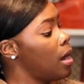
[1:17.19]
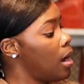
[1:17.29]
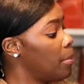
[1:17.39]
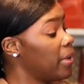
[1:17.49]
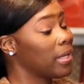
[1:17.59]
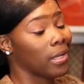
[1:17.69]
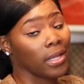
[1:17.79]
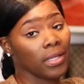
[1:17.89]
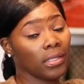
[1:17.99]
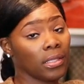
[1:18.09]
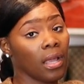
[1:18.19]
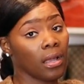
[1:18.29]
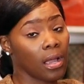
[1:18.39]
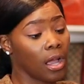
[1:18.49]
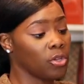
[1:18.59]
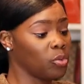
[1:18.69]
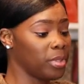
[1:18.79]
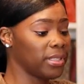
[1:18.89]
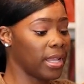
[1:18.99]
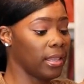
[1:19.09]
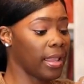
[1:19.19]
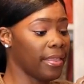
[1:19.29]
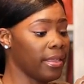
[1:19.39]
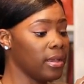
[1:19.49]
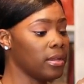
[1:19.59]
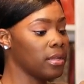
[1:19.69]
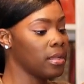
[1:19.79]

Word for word: Um, it is 100% leather